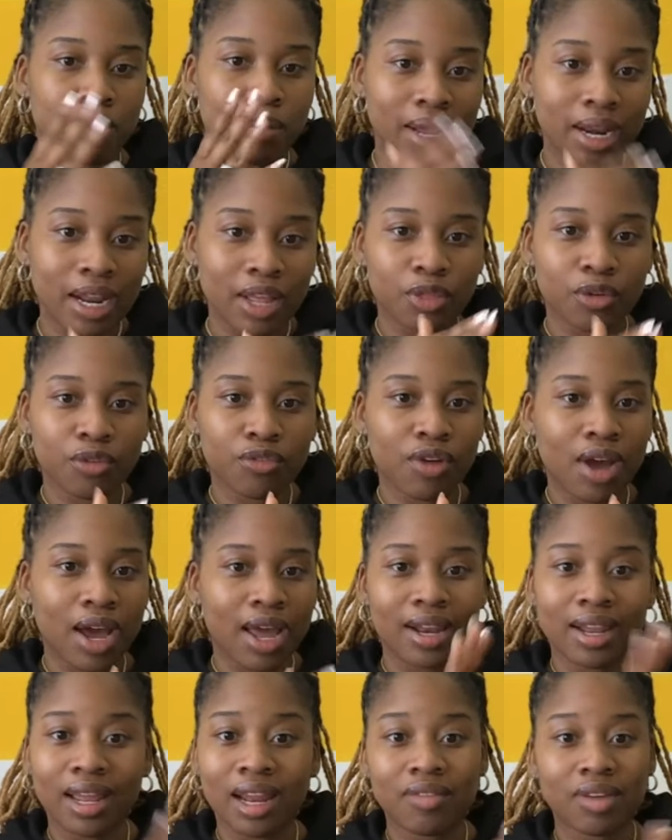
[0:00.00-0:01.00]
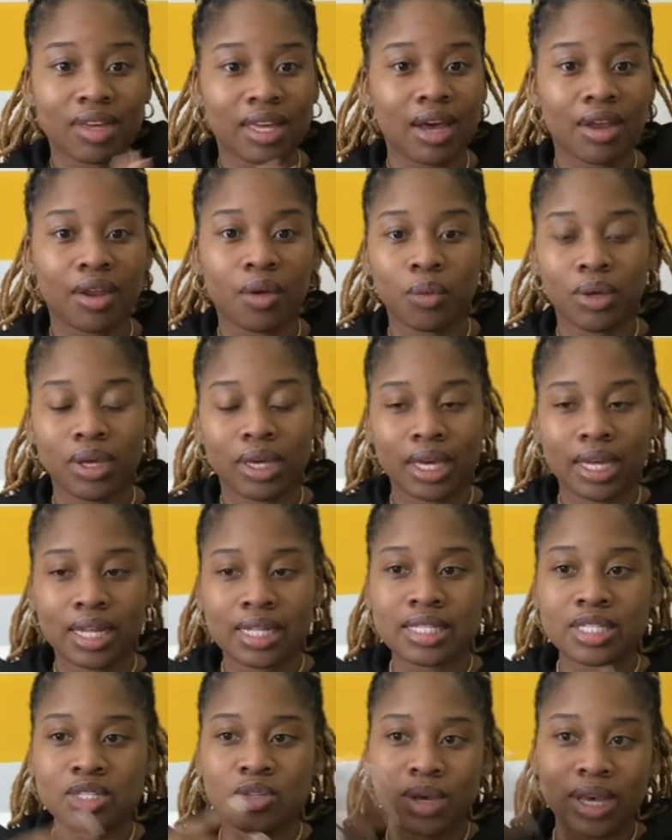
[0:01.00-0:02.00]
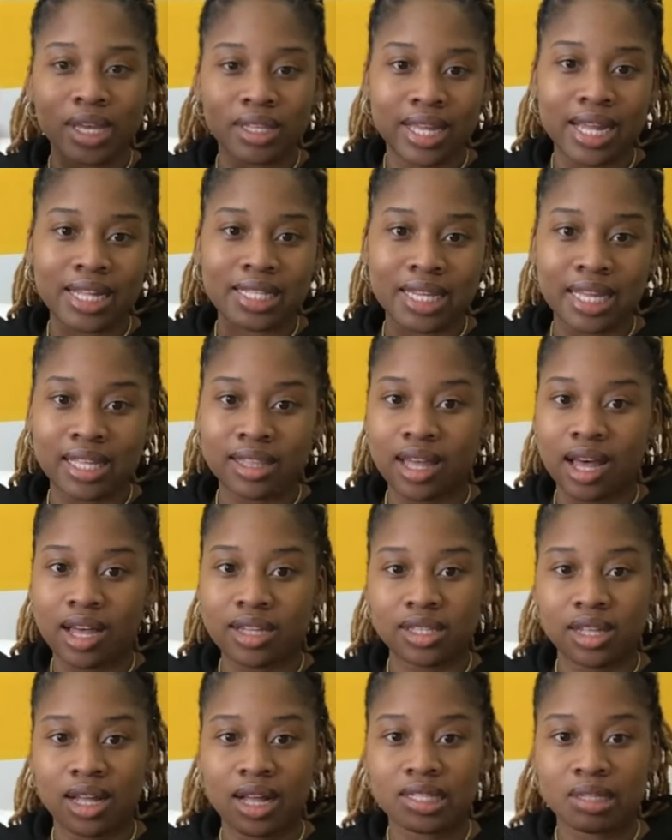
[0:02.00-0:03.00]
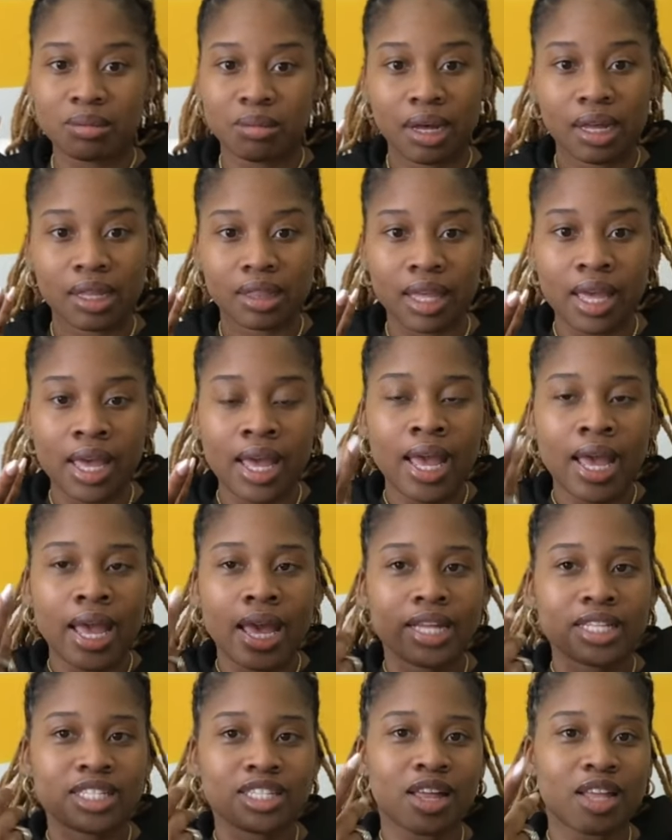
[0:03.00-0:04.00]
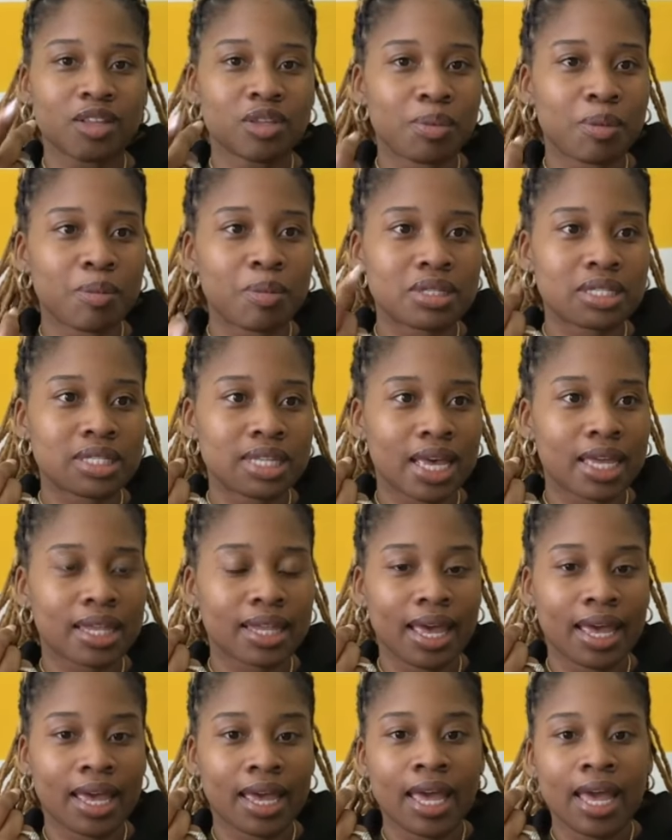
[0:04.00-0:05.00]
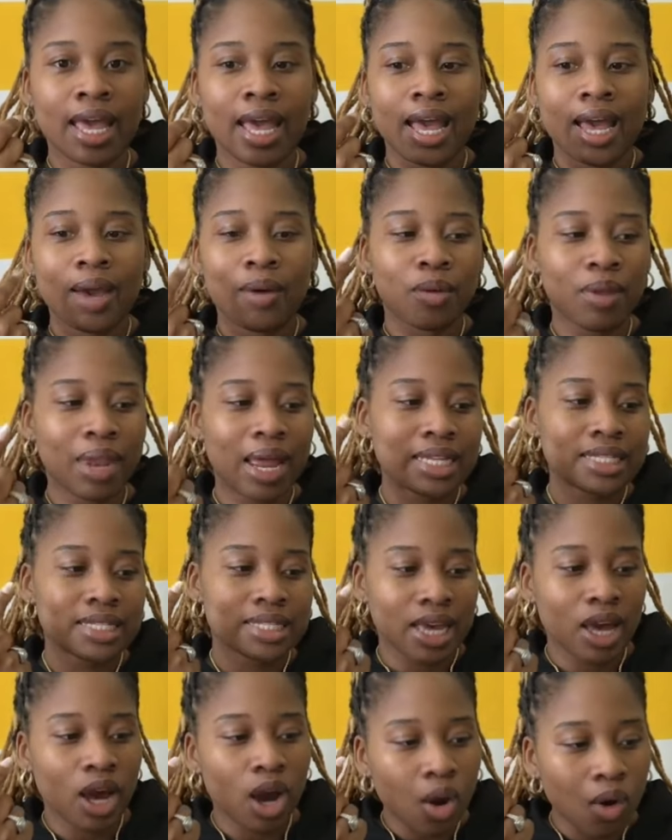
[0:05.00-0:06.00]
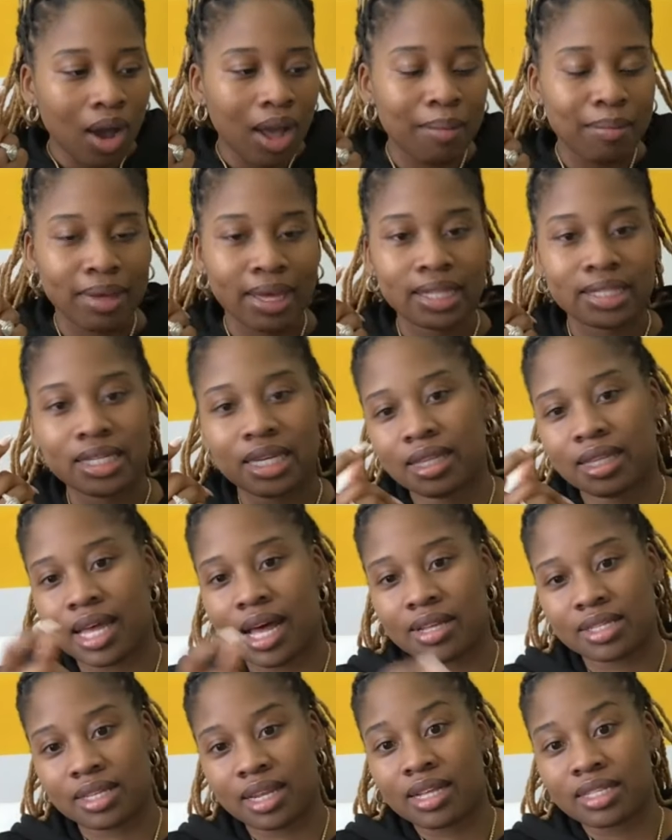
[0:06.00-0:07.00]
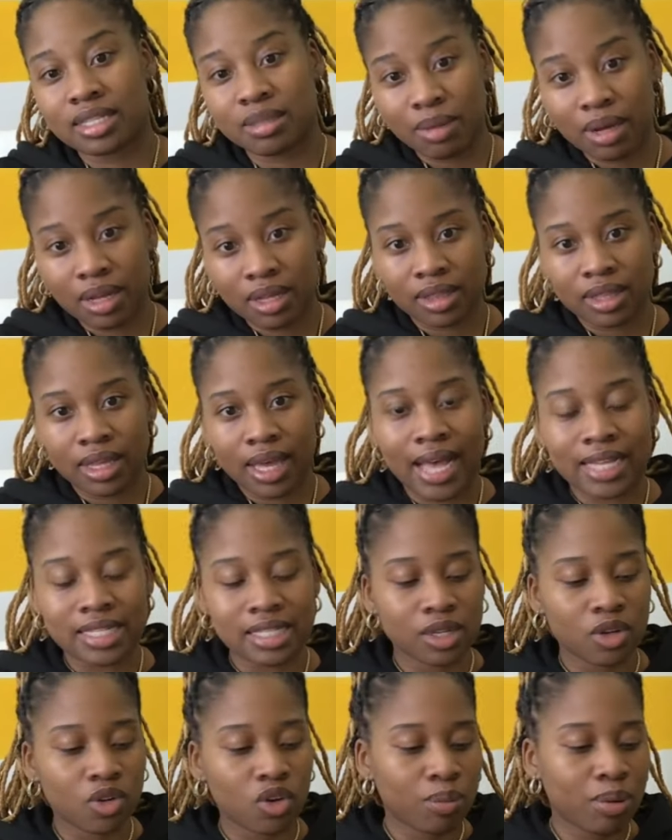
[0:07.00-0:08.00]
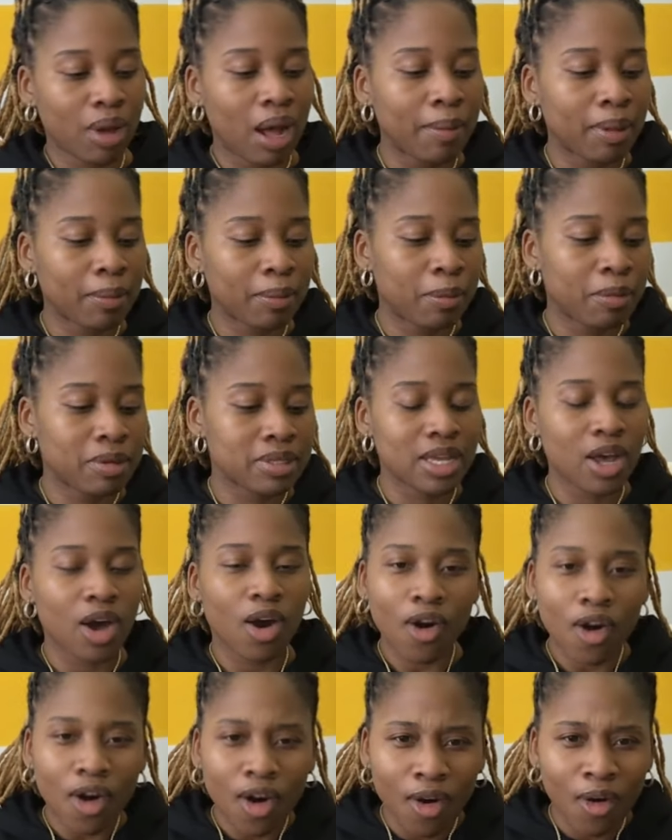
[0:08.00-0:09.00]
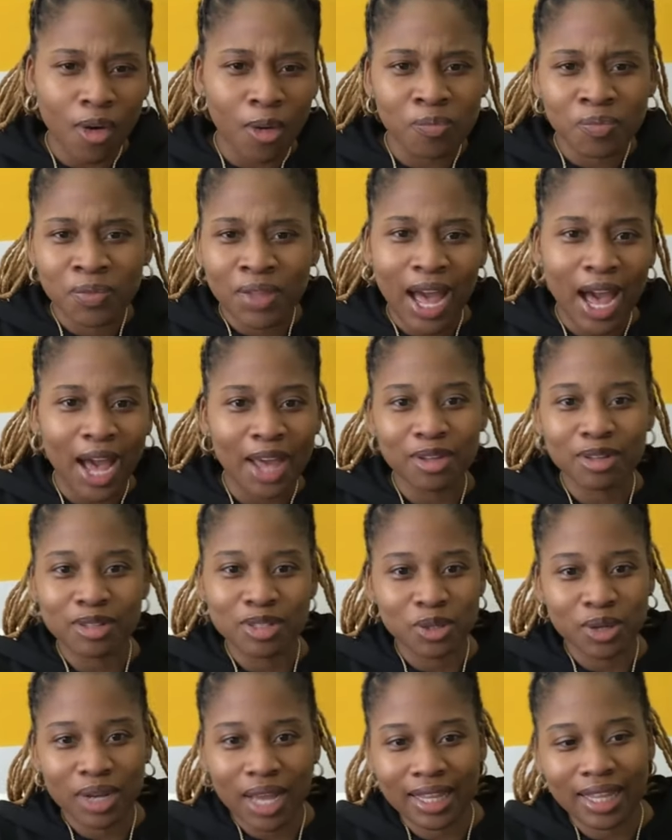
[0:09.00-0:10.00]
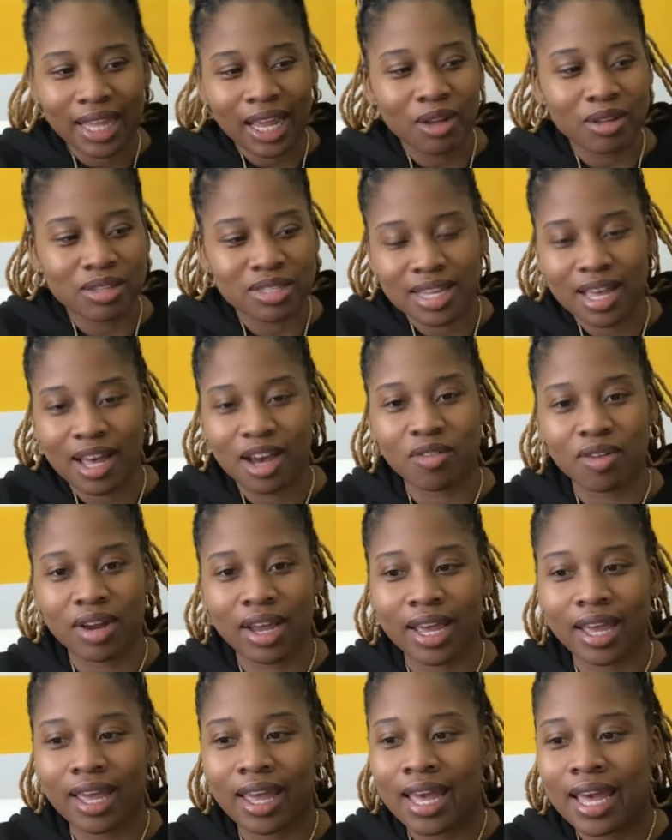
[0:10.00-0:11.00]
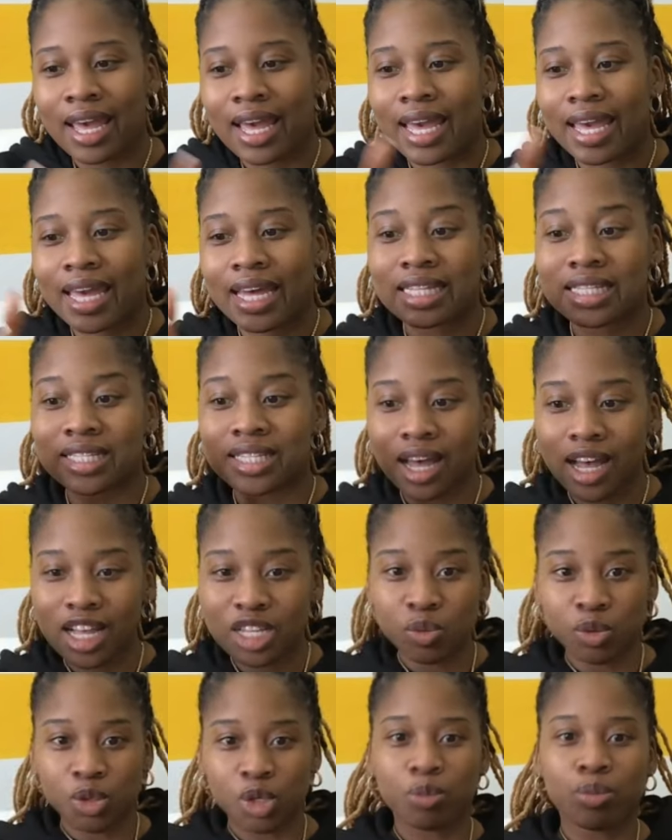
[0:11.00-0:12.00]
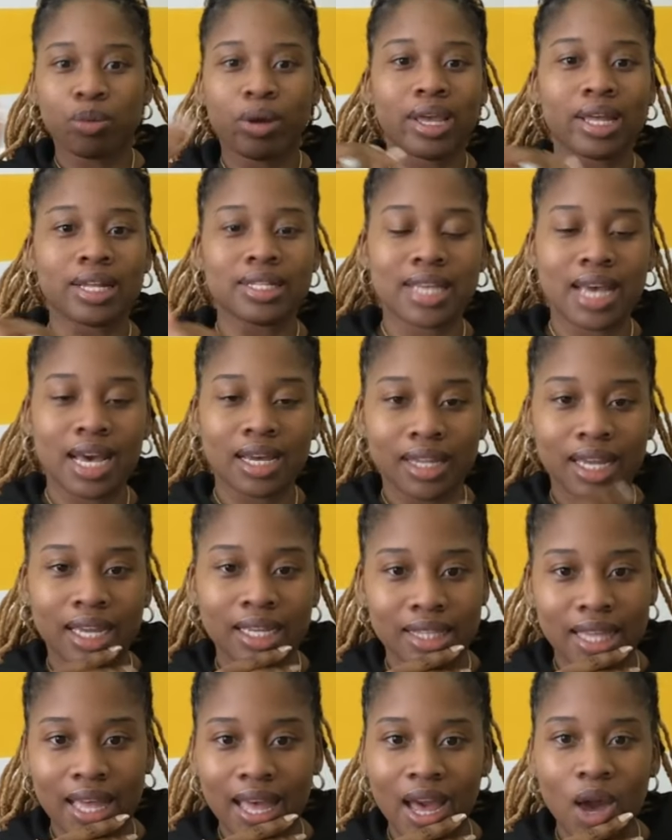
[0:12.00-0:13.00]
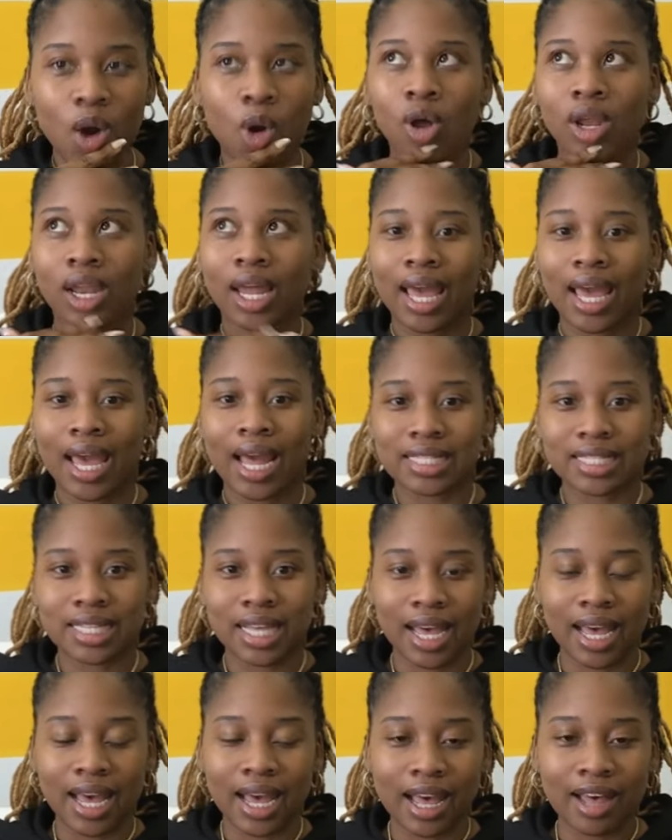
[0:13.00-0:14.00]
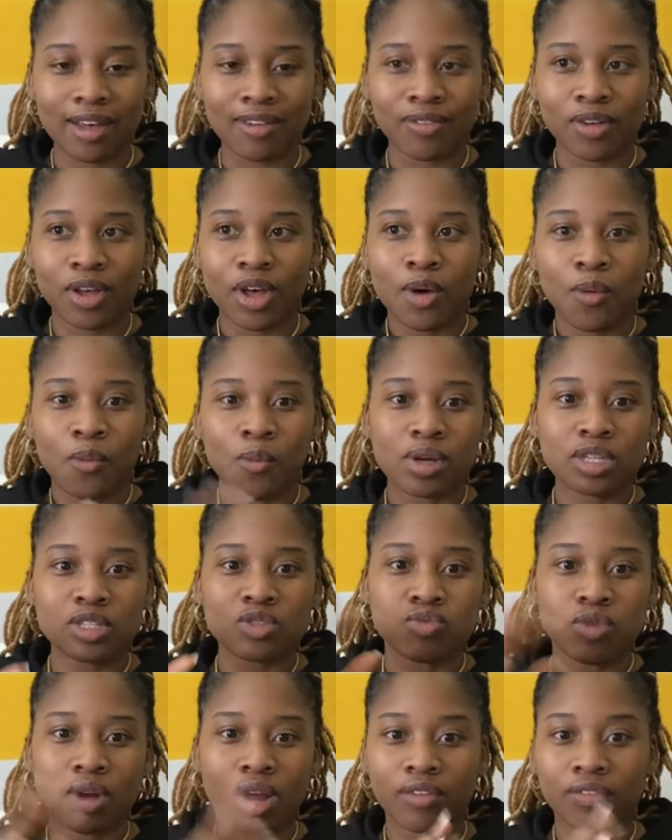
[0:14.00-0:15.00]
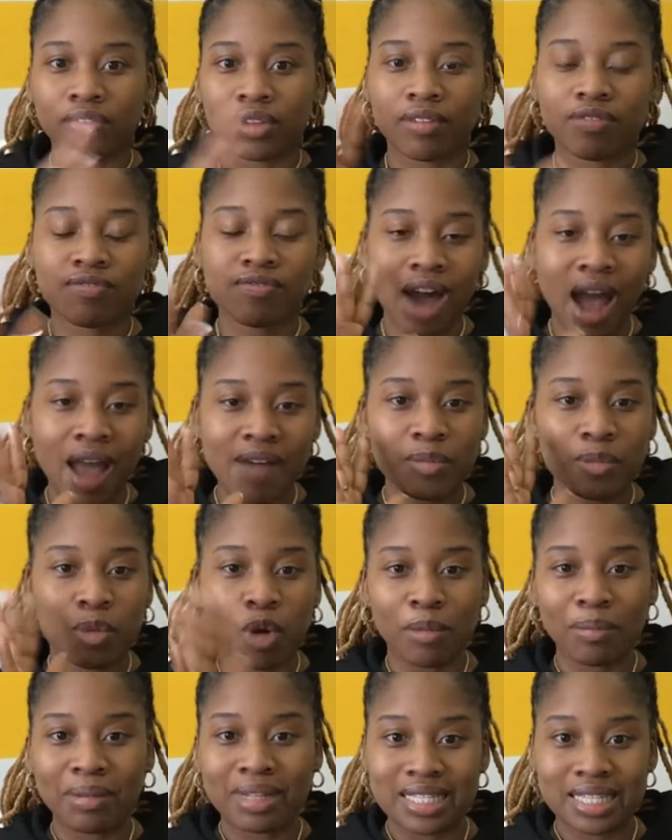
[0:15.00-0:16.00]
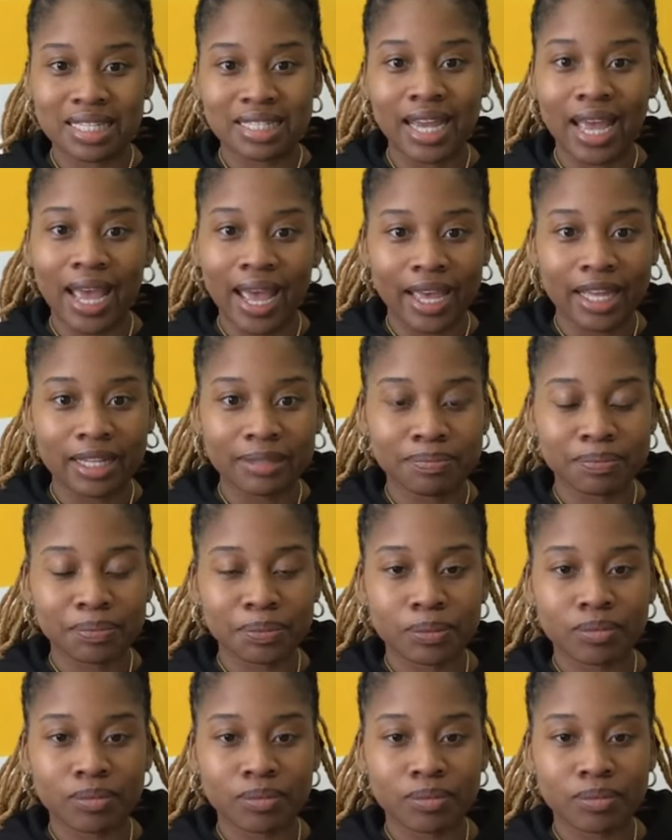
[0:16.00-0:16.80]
Monday through Friday, not even counting weekends, you hit that $10,000 a month. And so that's what people say, like, when I say, oh, I made $10,000 a month as a notary public, people say, oh, how you do that? That don't sound right. It does when you break it down like that. All I had to have was roughly 5 appointments a day.